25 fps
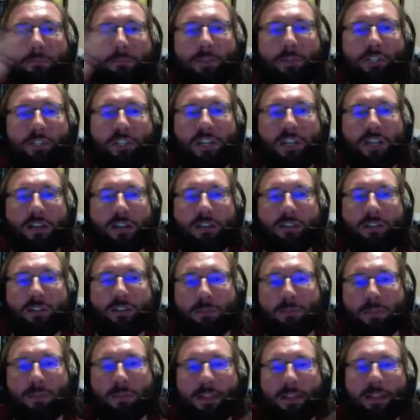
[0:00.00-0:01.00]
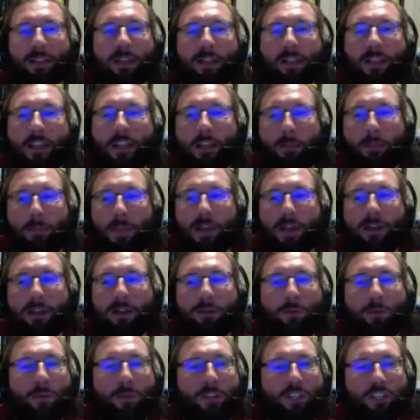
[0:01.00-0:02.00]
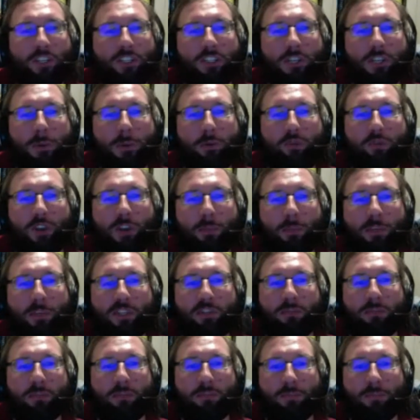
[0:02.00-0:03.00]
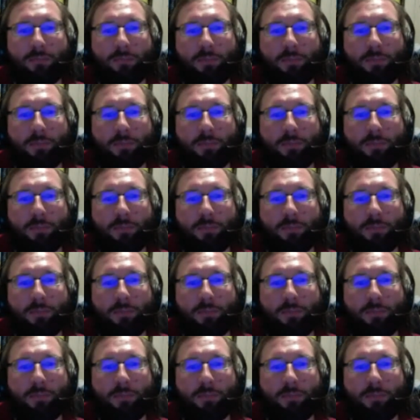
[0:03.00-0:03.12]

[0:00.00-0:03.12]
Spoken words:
multi-headed panel, we shall see you at Dragon Meet.